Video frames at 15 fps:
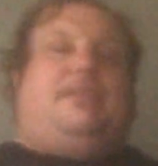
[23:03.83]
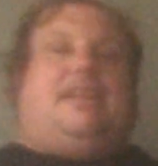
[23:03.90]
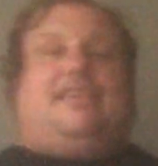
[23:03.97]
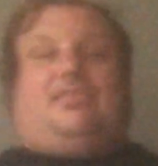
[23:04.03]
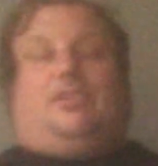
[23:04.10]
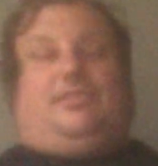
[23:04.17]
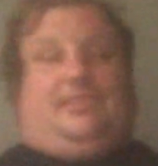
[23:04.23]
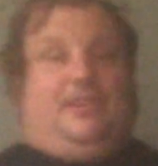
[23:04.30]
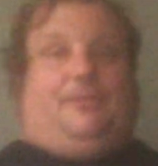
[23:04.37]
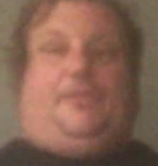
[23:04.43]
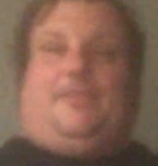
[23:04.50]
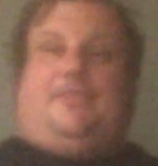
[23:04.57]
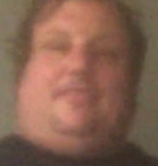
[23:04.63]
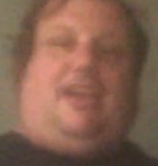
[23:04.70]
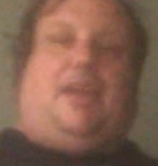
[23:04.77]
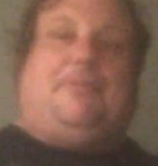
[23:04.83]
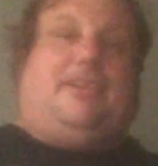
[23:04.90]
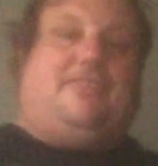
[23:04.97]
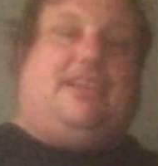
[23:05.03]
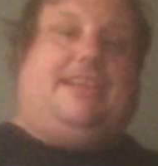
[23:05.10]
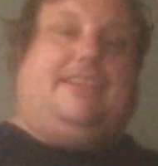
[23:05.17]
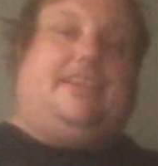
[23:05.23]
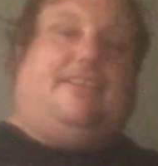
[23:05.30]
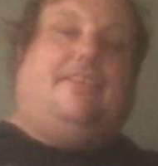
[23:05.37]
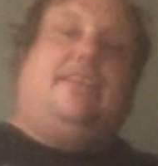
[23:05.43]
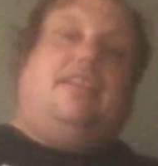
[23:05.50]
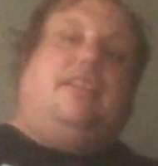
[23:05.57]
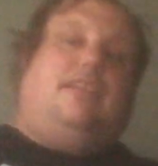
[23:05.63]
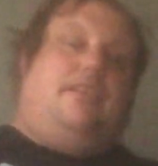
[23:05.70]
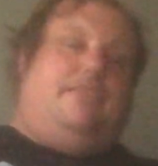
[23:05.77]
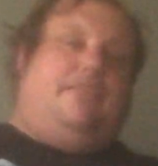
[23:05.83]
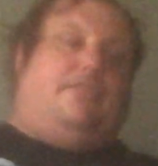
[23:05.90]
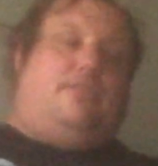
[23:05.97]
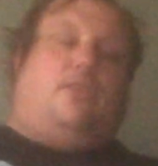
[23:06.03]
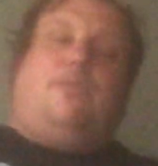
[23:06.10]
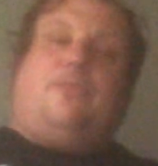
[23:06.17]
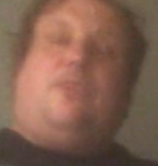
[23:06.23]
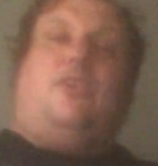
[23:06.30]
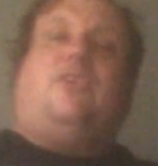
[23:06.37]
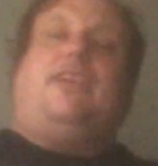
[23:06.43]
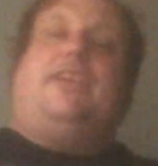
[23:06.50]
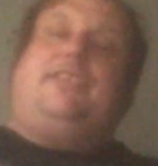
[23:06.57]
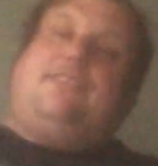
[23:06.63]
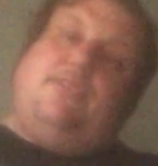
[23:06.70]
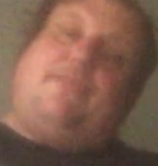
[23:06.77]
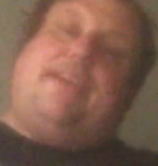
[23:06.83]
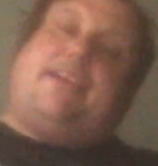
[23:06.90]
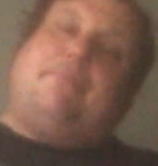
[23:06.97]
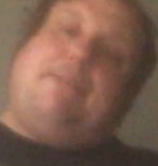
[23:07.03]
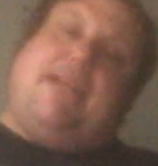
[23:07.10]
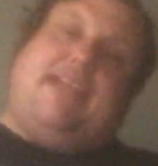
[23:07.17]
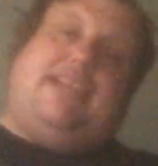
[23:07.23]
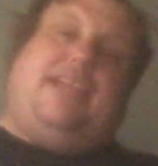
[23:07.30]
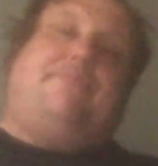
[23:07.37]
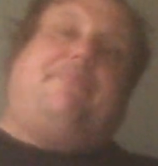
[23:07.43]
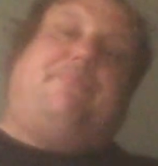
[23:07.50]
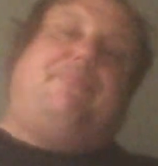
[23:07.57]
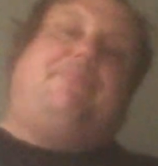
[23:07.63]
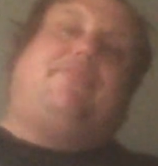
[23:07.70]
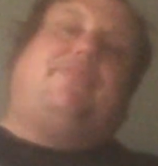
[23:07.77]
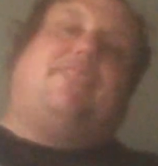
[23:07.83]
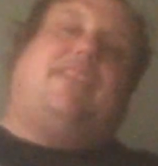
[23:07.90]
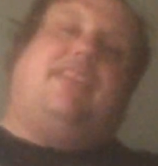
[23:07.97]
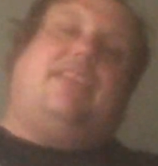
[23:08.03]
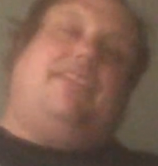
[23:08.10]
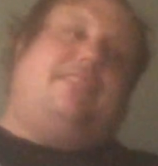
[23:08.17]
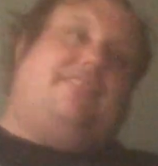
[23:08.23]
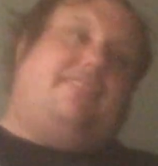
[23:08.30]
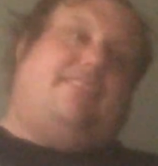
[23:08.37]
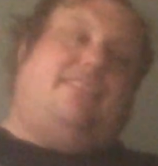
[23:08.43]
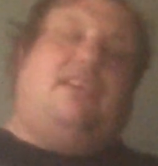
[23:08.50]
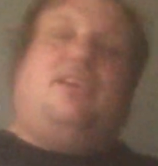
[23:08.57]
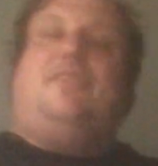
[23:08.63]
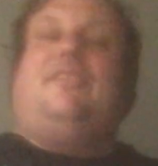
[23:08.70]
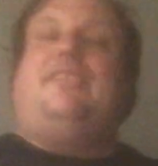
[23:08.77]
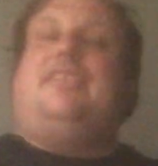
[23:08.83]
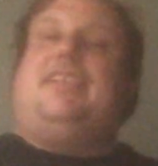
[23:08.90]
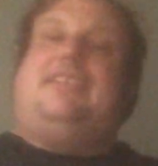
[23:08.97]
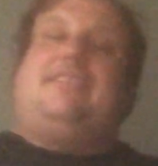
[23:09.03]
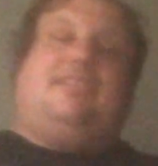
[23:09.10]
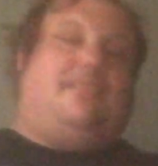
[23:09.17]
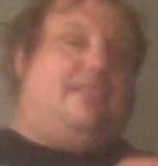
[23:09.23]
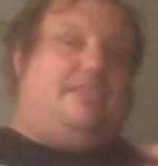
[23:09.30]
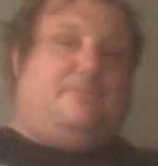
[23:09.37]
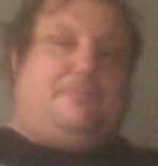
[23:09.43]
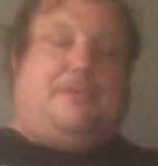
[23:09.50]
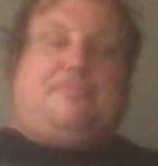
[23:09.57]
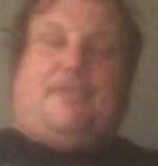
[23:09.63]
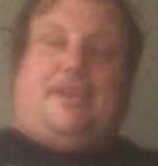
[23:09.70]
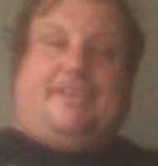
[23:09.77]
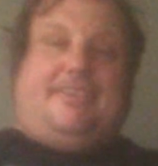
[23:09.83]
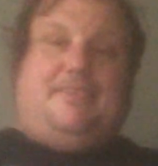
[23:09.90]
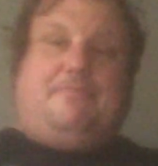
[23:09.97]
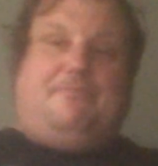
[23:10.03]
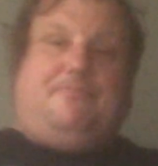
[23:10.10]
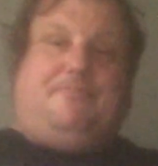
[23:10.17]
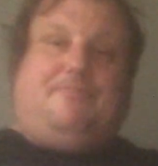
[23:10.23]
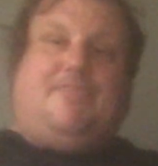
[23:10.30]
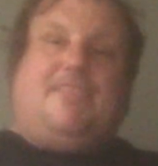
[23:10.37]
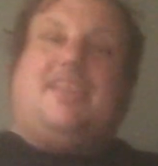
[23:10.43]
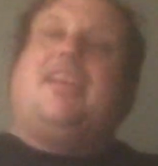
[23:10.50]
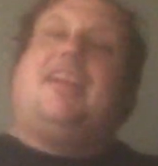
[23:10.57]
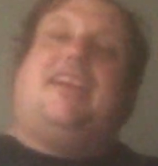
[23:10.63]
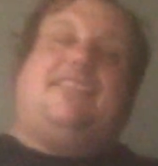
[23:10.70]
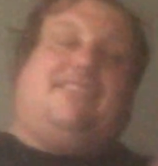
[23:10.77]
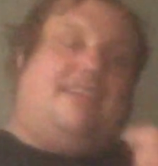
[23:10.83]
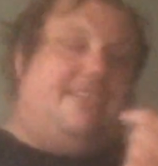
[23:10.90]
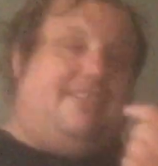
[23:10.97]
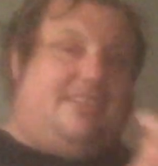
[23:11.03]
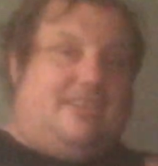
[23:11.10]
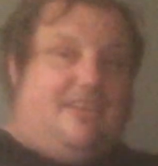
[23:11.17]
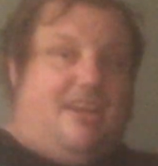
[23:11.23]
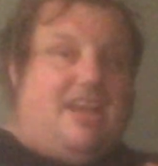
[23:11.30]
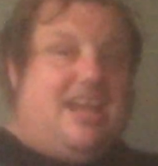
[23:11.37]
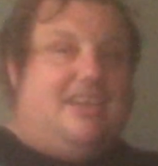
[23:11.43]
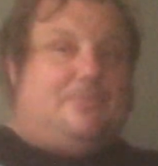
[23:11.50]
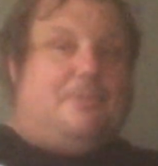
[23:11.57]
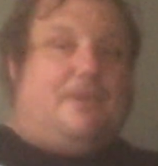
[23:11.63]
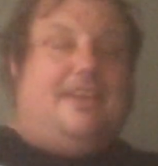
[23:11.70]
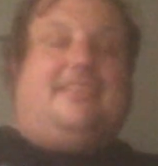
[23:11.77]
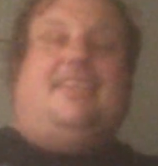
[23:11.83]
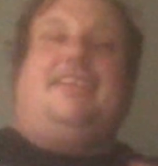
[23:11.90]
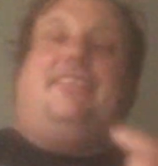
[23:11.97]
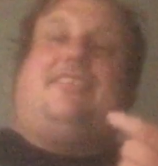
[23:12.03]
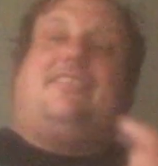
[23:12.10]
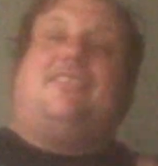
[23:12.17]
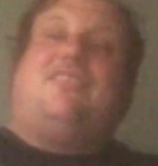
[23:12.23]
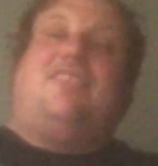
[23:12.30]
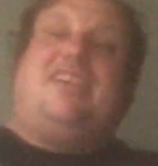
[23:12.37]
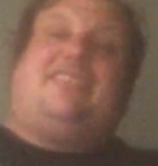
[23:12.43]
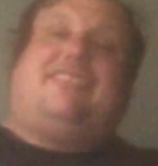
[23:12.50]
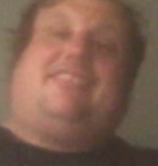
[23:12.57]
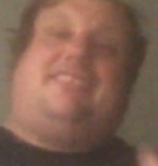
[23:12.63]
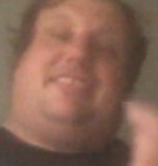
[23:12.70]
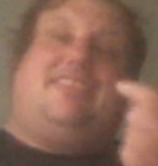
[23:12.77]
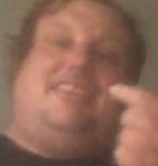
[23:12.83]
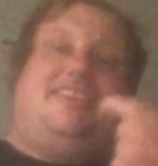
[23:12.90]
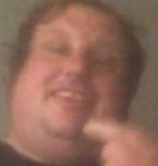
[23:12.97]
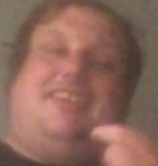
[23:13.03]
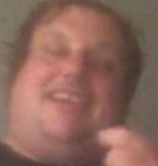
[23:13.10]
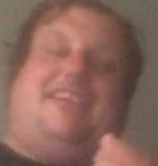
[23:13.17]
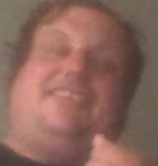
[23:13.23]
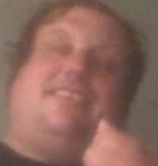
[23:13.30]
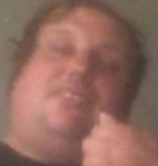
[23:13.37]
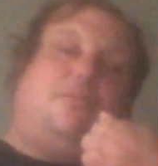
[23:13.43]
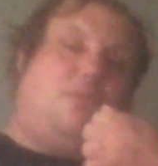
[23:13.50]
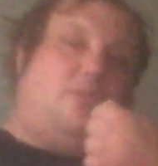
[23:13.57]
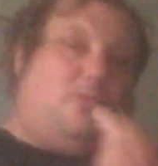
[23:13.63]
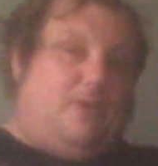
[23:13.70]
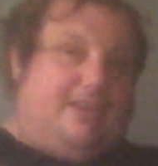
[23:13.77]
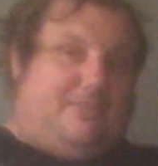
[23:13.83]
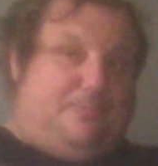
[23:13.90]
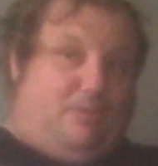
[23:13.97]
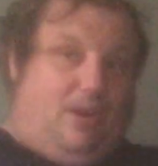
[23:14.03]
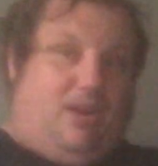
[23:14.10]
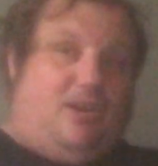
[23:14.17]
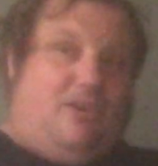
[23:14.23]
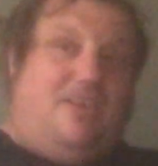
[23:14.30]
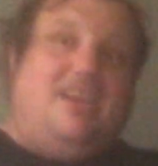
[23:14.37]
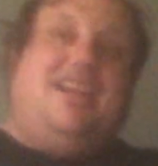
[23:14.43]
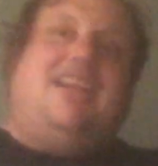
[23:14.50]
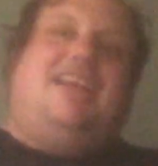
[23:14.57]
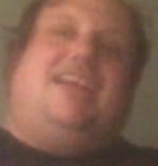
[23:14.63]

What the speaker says: that's a different topic right there. So overall, I do recommend it. Just know it's a bit pricey. It's not as pricey as the Quest, as with Quest Pro,